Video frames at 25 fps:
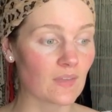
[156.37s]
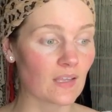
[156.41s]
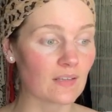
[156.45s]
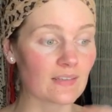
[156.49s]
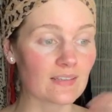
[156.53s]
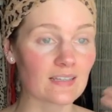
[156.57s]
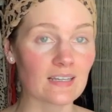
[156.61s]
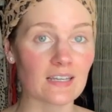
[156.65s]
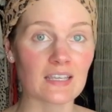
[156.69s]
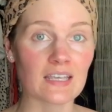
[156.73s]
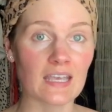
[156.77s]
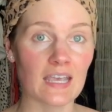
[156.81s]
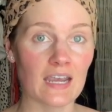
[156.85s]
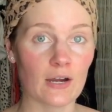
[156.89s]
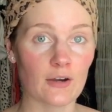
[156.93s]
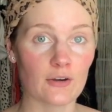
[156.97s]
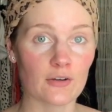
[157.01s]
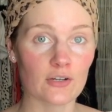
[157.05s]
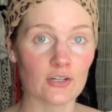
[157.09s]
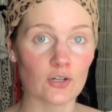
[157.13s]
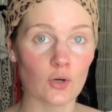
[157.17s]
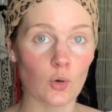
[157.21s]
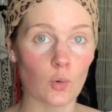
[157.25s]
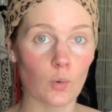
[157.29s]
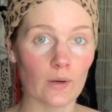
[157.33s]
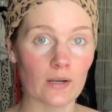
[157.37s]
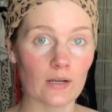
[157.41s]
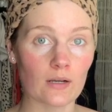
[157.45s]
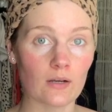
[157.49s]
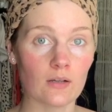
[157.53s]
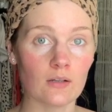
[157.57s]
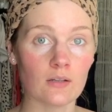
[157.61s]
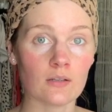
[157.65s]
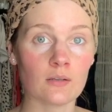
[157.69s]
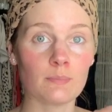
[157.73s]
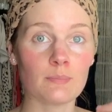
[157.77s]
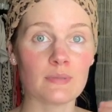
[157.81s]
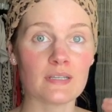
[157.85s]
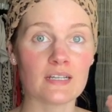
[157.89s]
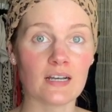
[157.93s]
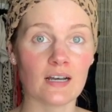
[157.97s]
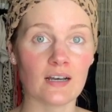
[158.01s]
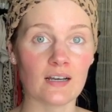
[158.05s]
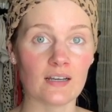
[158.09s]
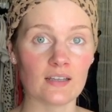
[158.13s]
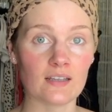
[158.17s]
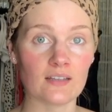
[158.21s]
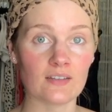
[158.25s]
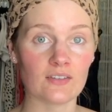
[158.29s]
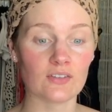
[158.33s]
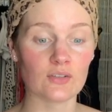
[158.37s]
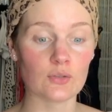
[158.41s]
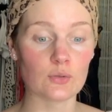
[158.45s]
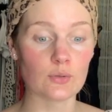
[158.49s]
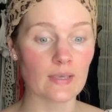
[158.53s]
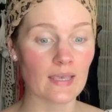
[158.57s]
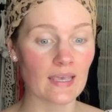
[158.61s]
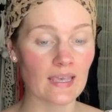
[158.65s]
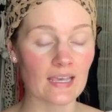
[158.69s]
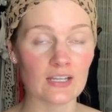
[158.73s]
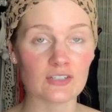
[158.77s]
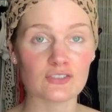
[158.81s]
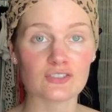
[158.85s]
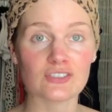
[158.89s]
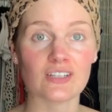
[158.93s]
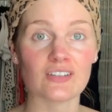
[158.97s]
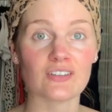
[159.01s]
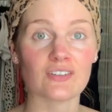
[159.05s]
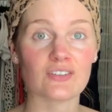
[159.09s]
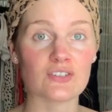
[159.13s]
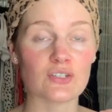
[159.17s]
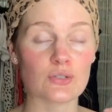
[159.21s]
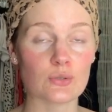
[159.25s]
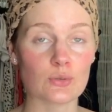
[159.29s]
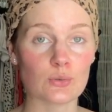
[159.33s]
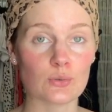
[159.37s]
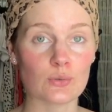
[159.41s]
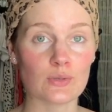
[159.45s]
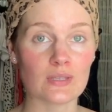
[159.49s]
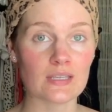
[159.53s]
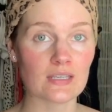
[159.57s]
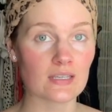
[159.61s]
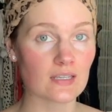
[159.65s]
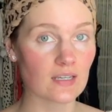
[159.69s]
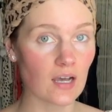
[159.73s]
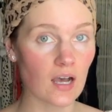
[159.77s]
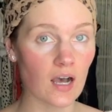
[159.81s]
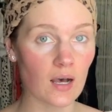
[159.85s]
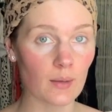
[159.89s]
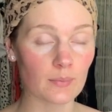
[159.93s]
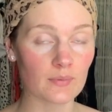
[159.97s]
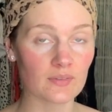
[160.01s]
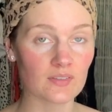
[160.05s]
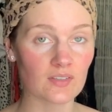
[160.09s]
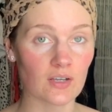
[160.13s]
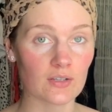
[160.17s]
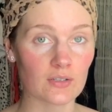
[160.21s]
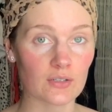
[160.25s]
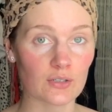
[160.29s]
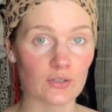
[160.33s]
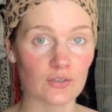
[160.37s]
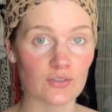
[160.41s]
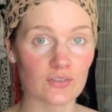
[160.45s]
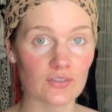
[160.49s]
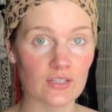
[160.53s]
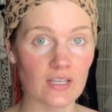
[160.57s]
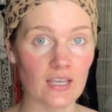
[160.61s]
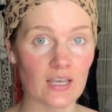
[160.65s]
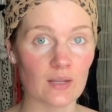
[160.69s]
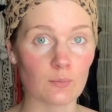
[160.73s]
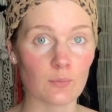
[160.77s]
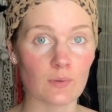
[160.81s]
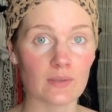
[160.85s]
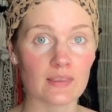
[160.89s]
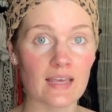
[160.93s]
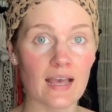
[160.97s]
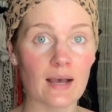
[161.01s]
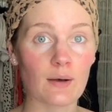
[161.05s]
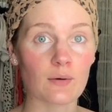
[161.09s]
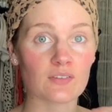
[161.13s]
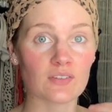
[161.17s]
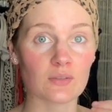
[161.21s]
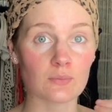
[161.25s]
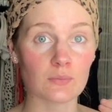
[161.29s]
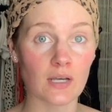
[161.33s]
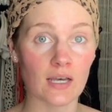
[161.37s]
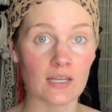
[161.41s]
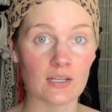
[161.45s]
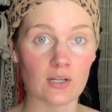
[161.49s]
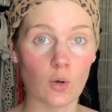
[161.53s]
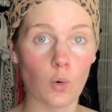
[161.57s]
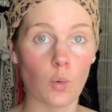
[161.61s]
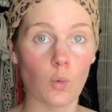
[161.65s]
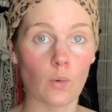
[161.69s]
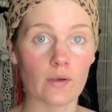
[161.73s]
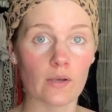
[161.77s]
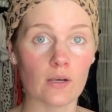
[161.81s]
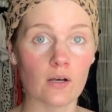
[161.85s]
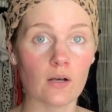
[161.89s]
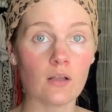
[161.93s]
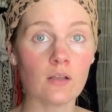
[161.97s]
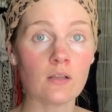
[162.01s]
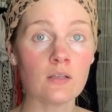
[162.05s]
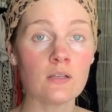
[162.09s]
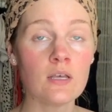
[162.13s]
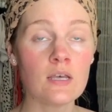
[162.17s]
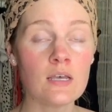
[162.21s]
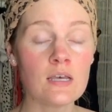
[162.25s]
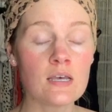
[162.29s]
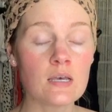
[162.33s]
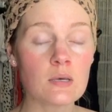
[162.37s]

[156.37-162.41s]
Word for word: like a carrier oil because you can't just do the cups on your skin without some kind of oil